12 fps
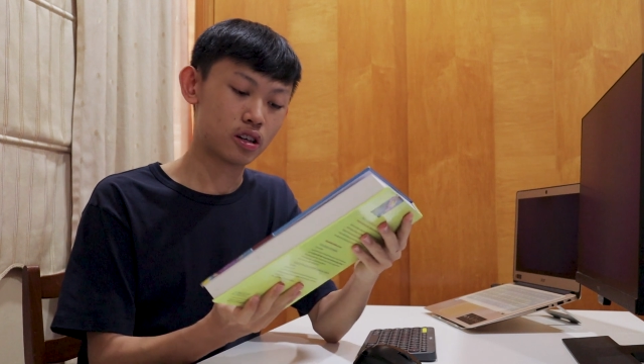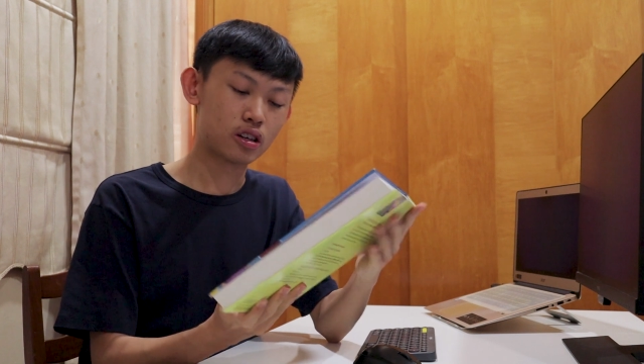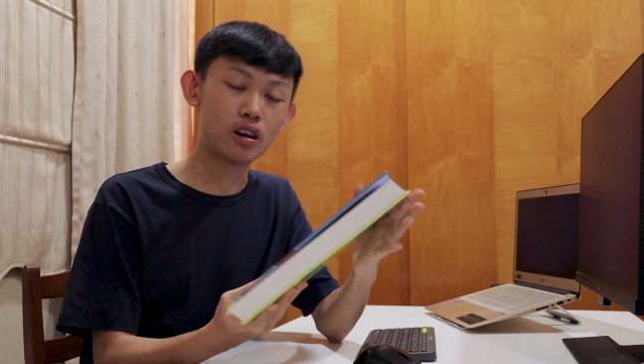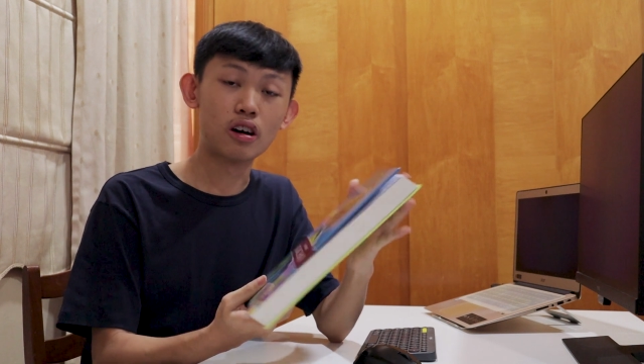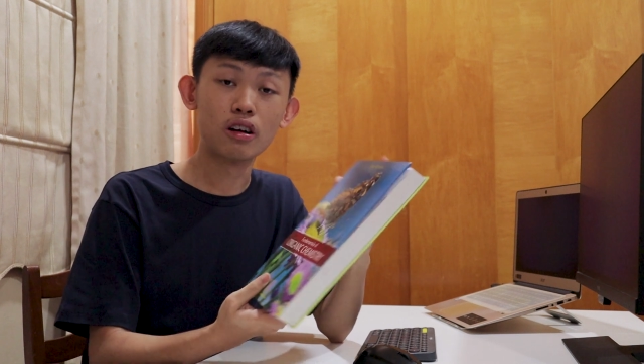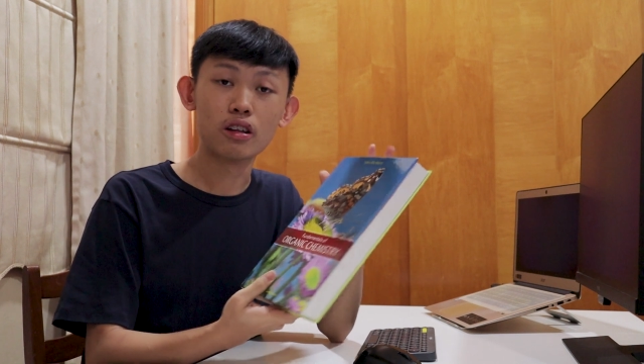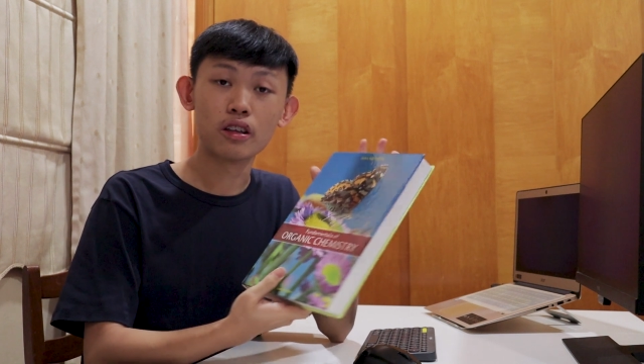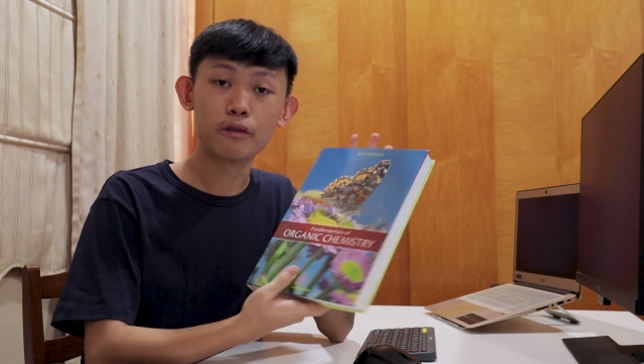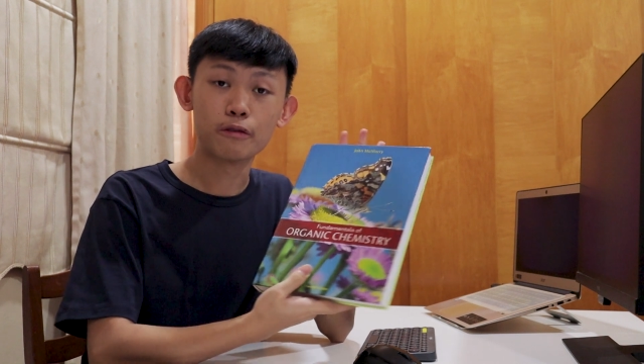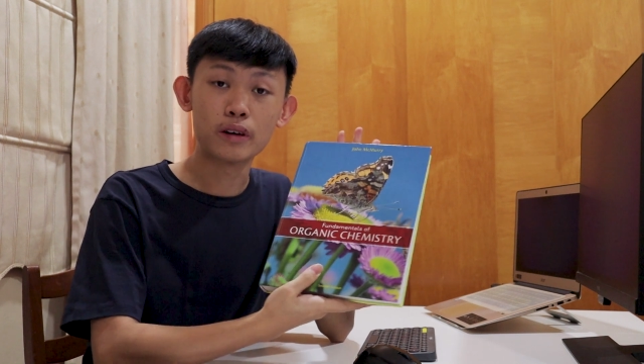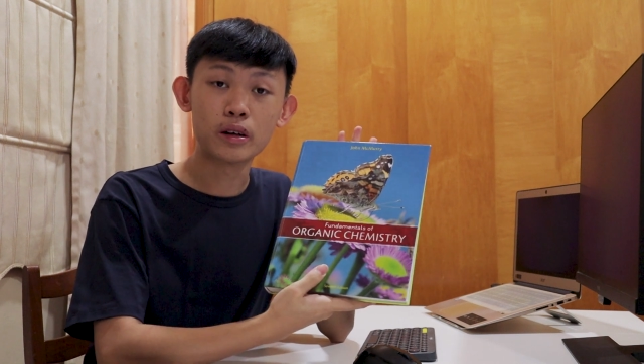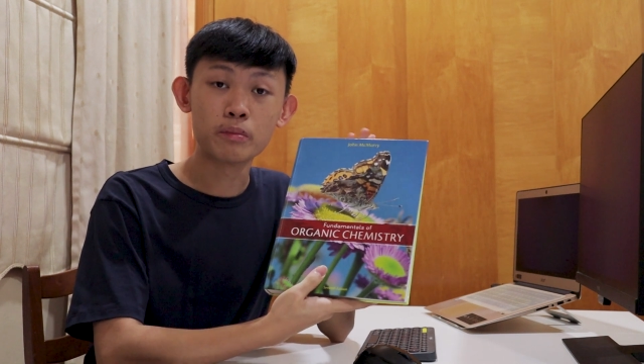called
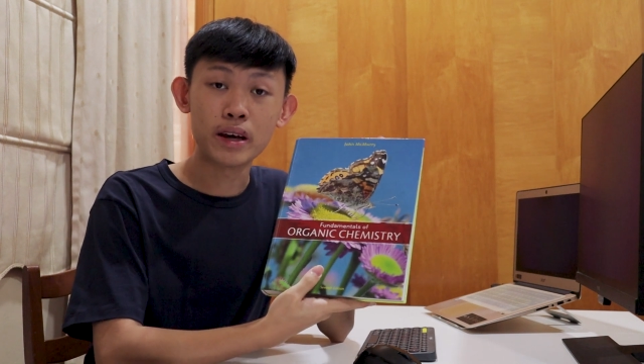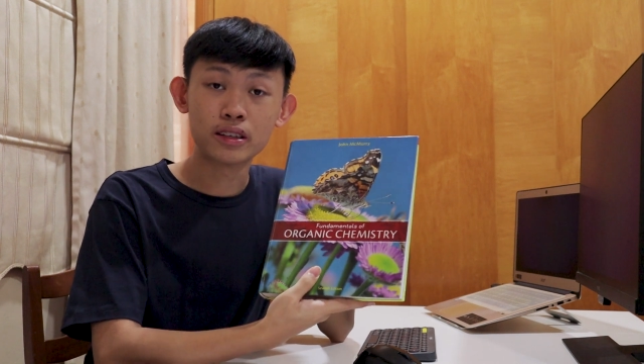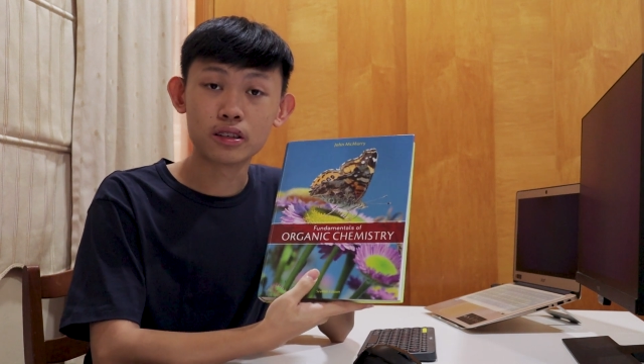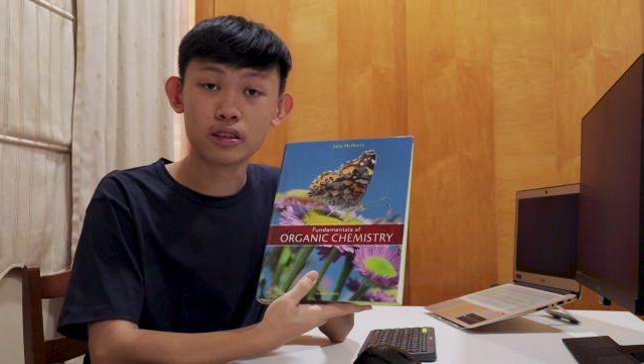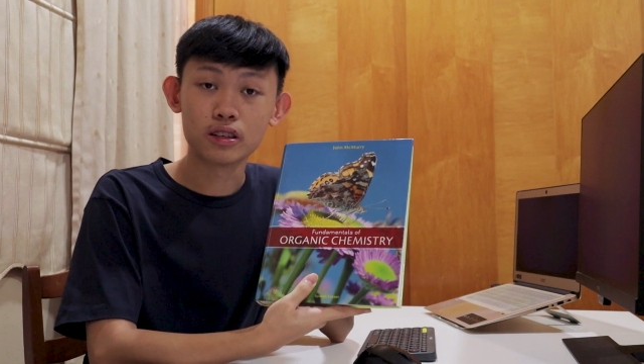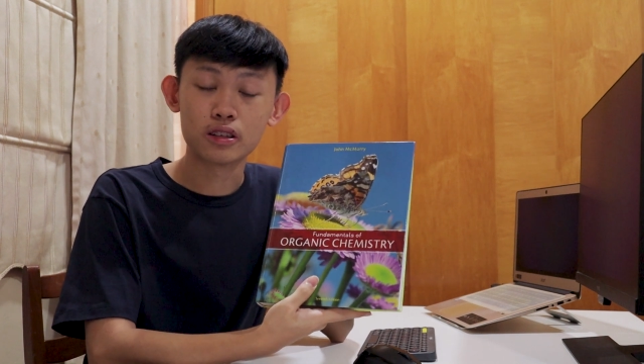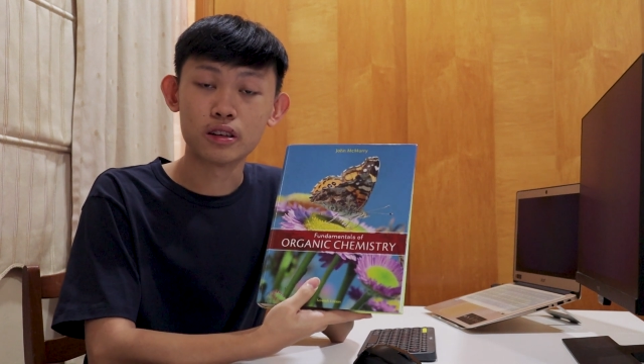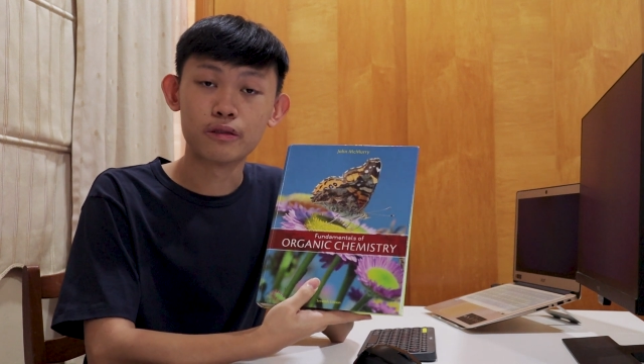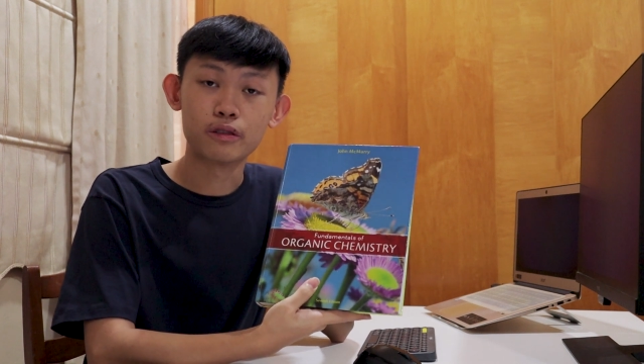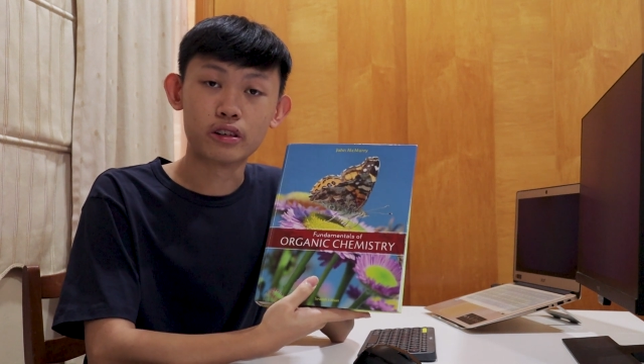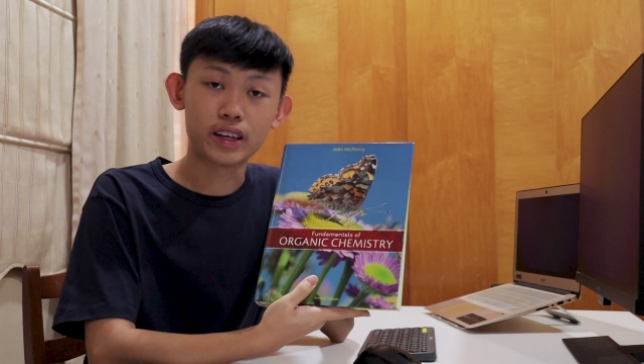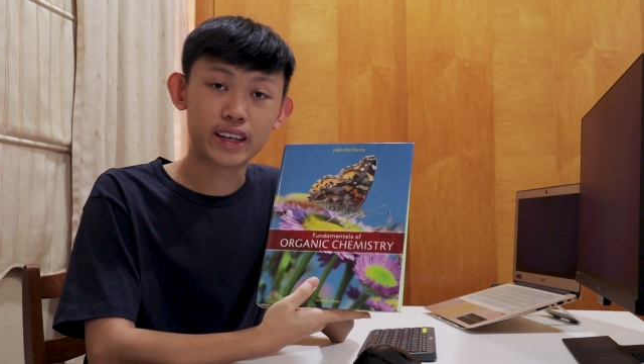The Fundamentals
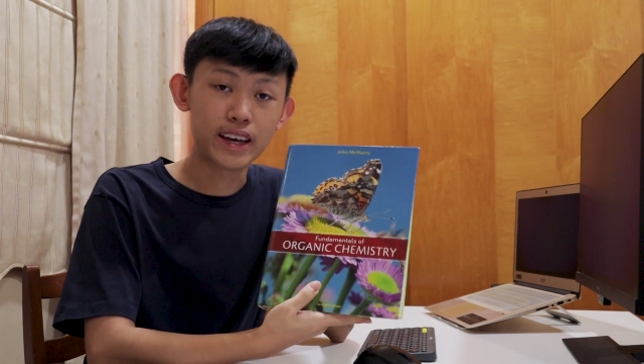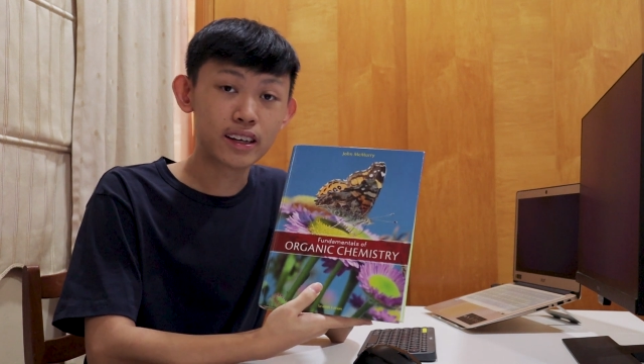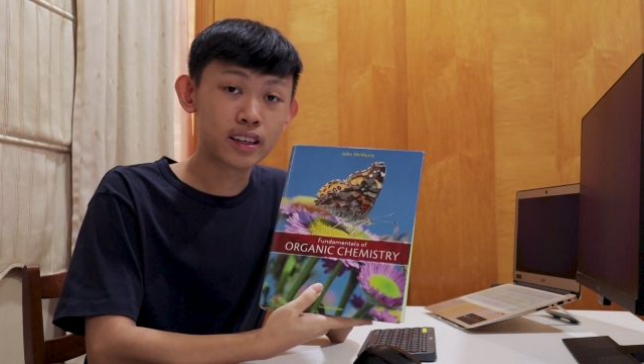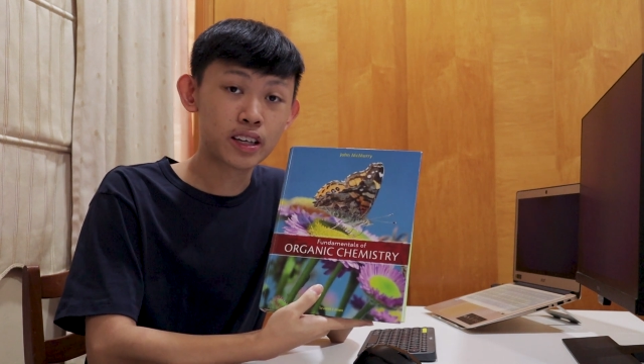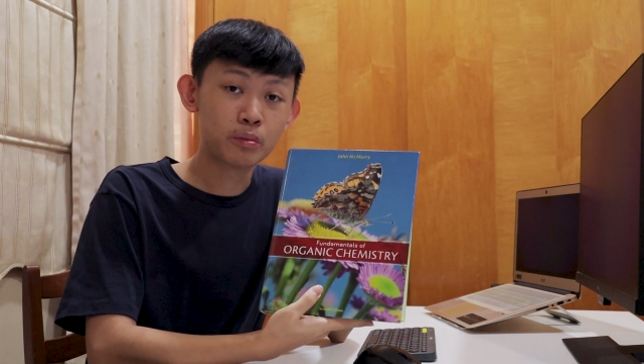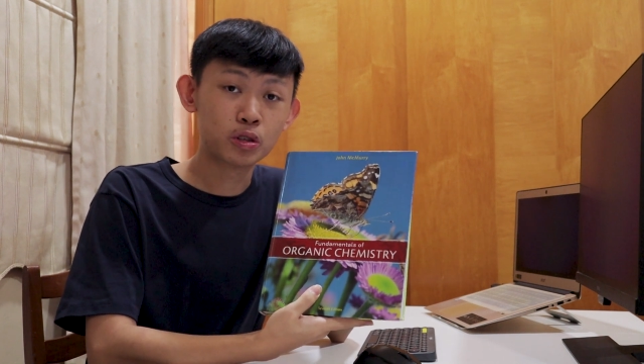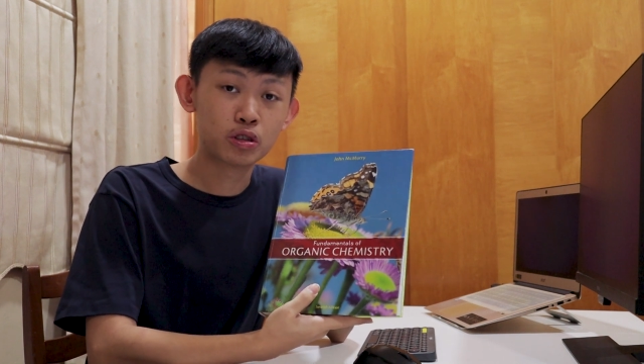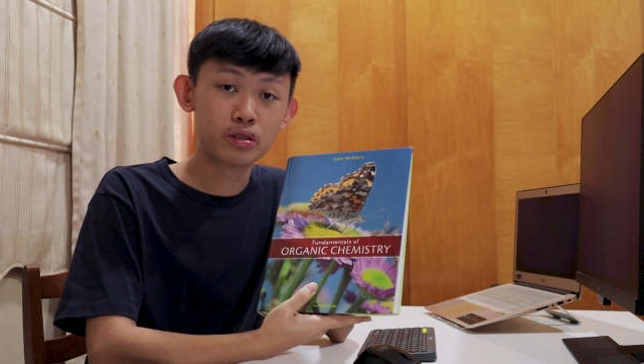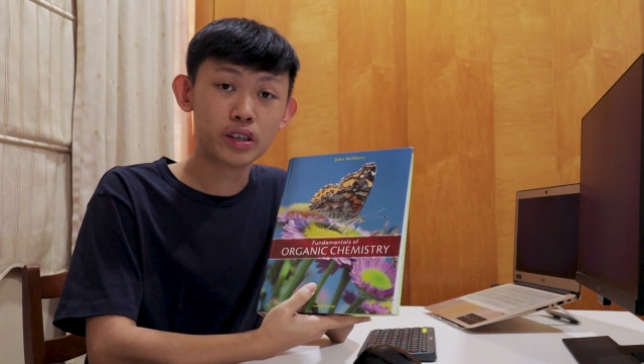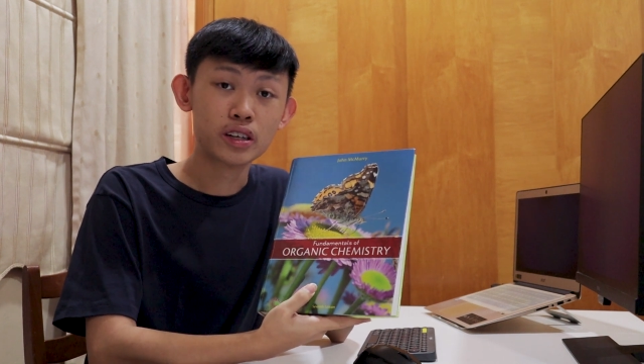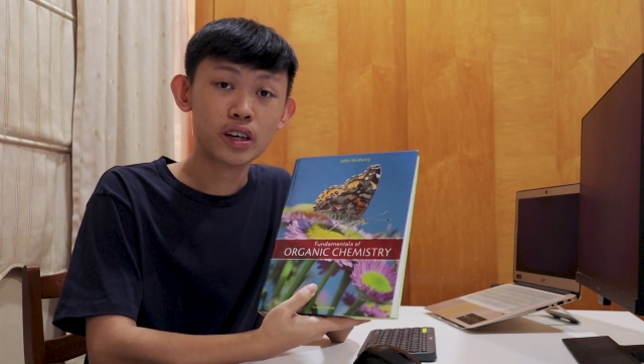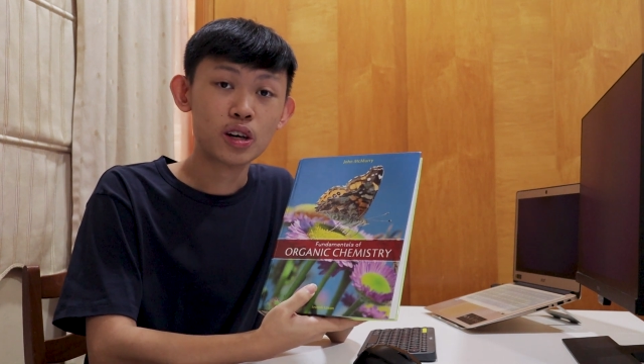of Organic
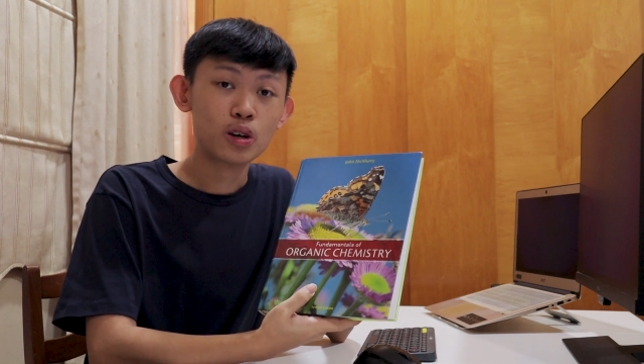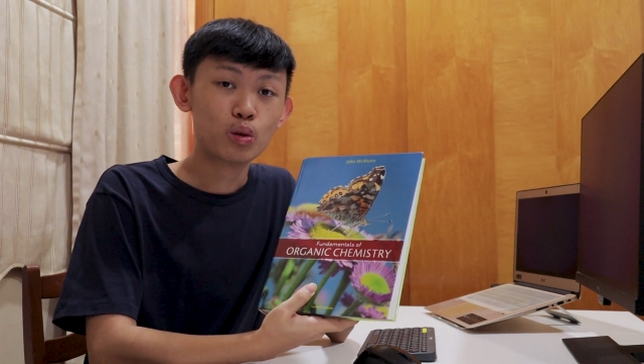Chemistry,